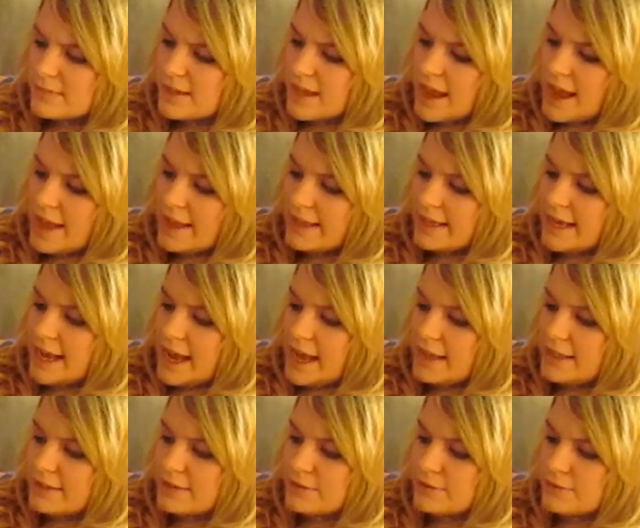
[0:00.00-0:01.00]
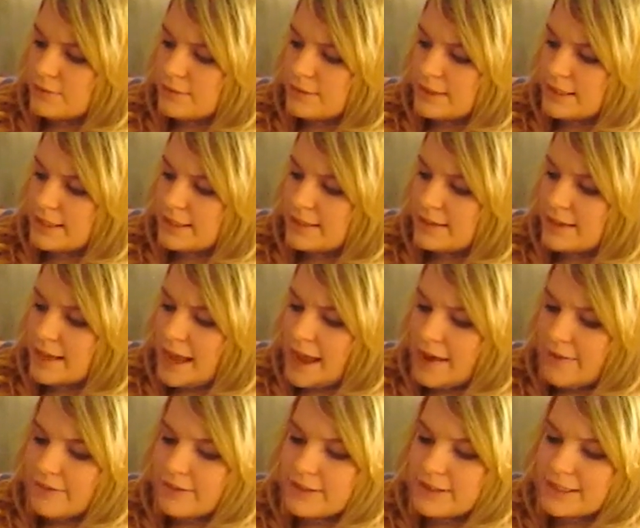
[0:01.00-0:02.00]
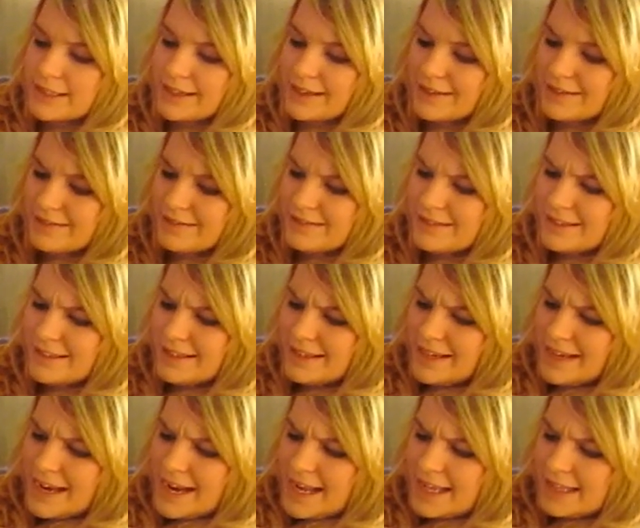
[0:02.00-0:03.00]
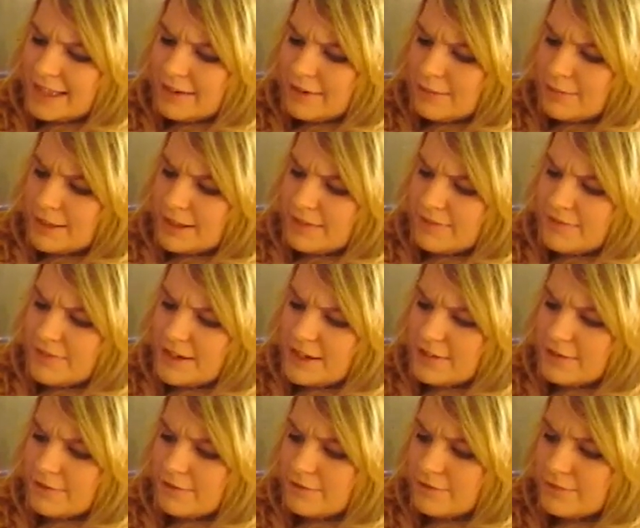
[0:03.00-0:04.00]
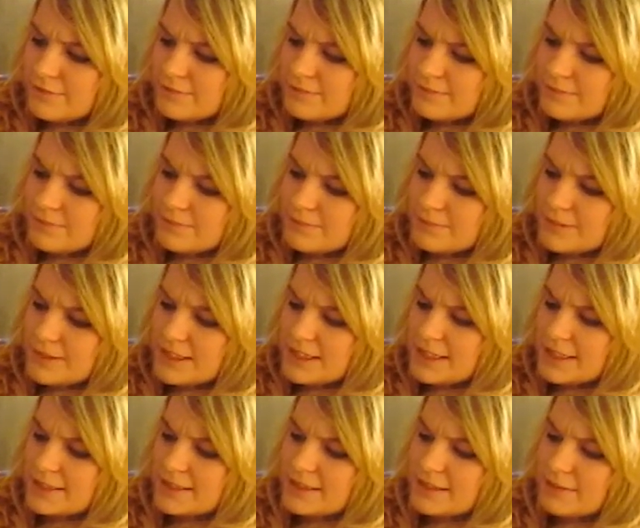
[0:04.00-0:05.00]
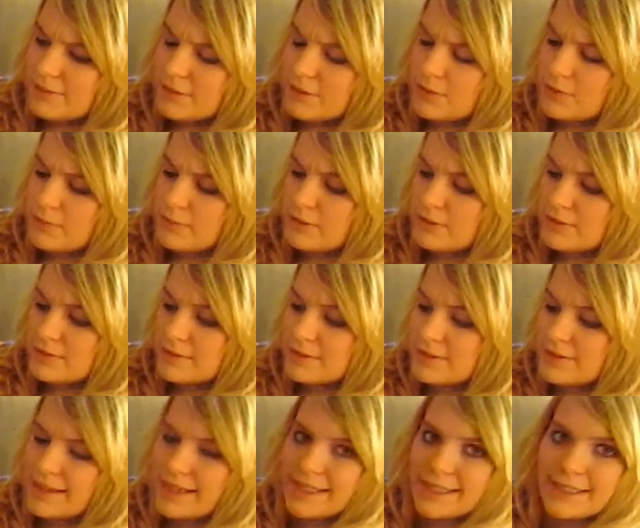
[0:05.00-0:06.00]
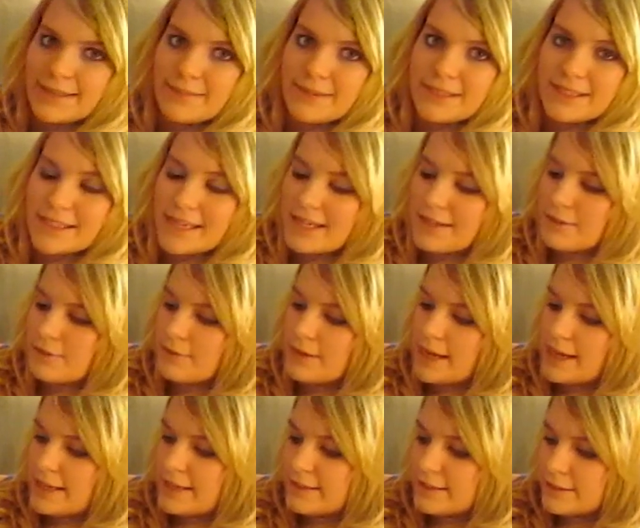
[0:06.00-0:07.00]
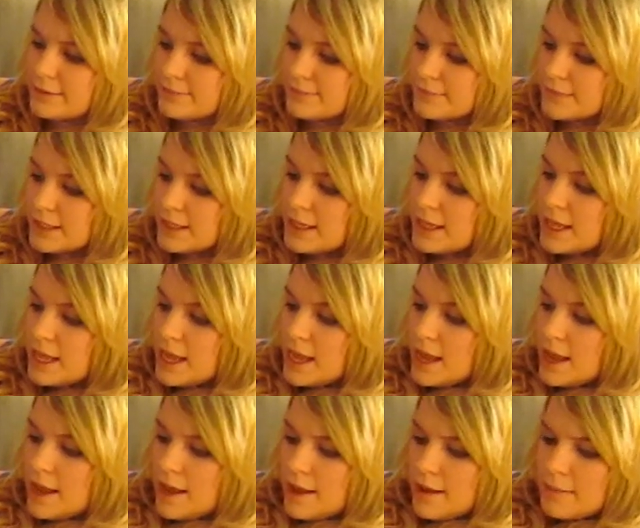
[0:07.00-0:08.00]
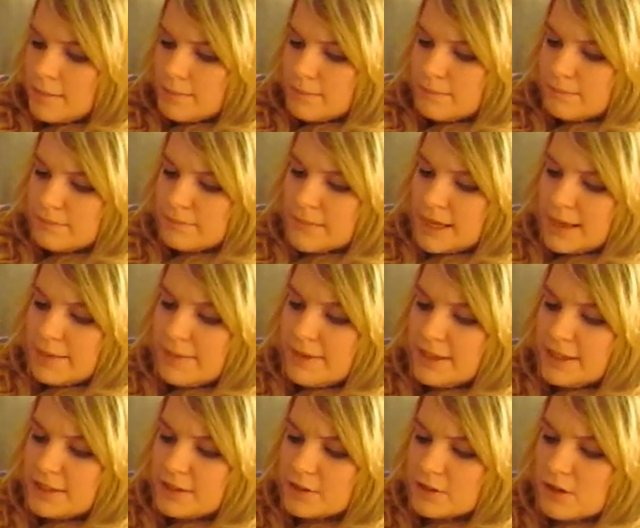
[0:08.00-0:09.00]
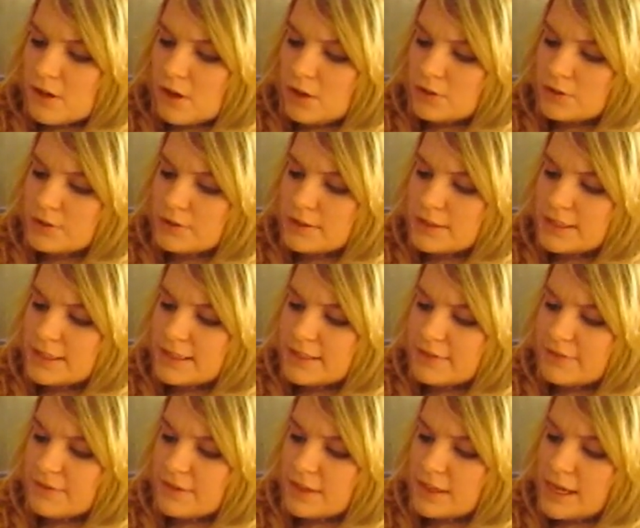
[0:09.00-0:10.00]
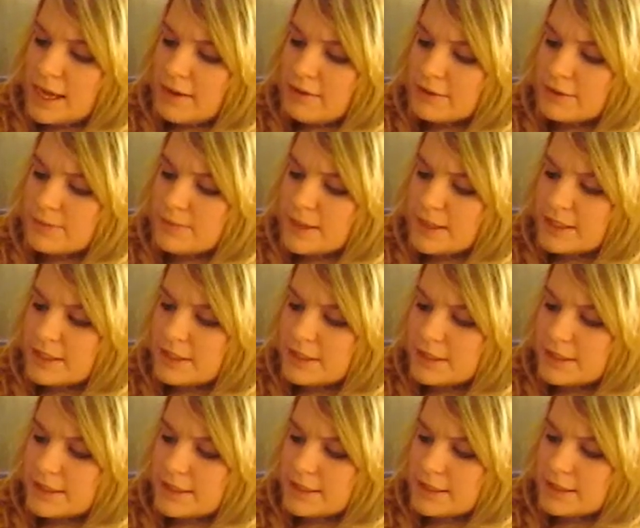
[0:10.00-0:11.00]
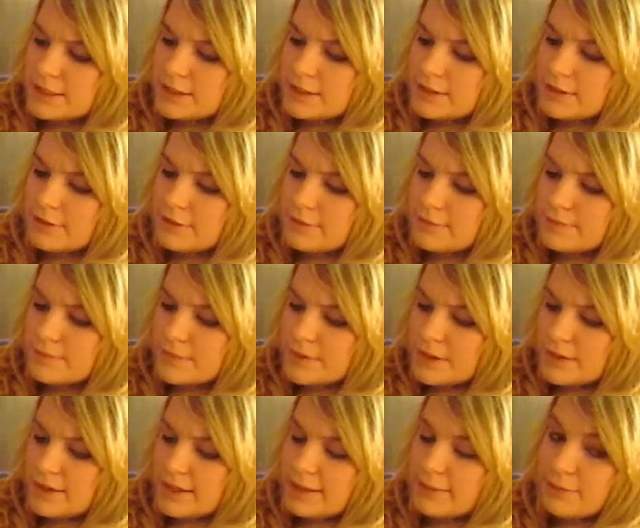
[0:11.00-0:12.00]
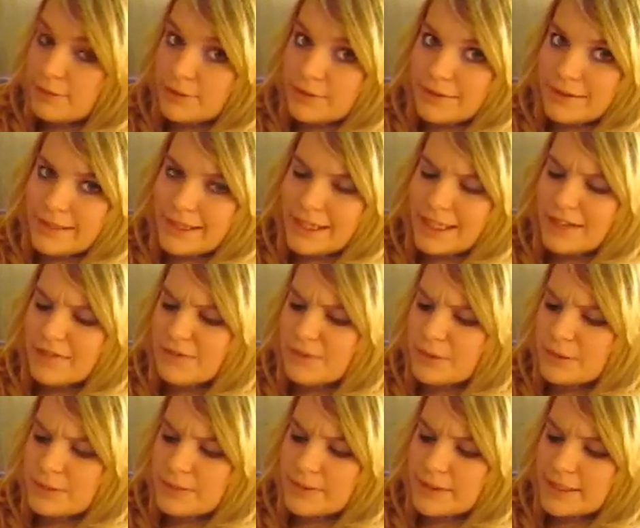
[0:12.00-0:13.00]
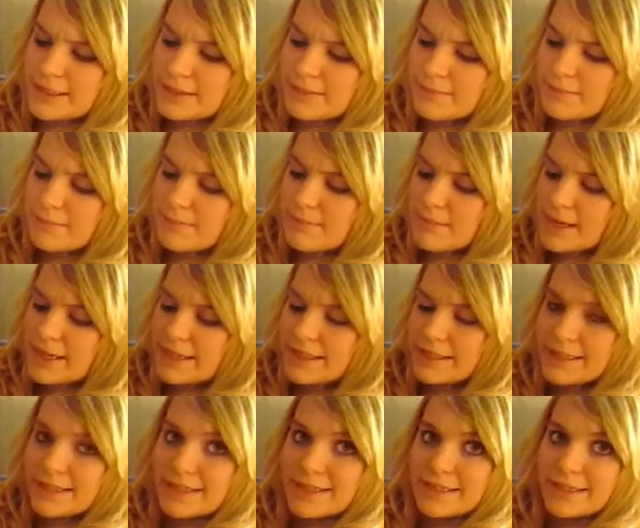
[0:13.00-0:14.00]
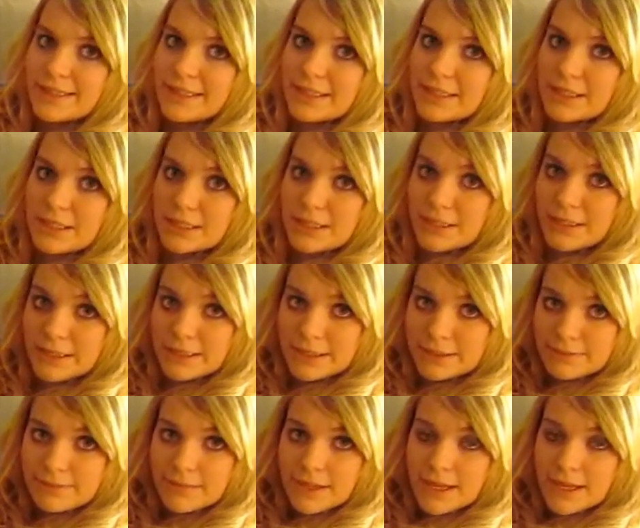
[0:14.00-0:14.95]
I guys who didn't have it done and they were made fun of because they weren't normal. So I guess he means I know guys. Maybe in your culture it's different. I respect your decisions though. Okay, well, thank you for respecting my decisions.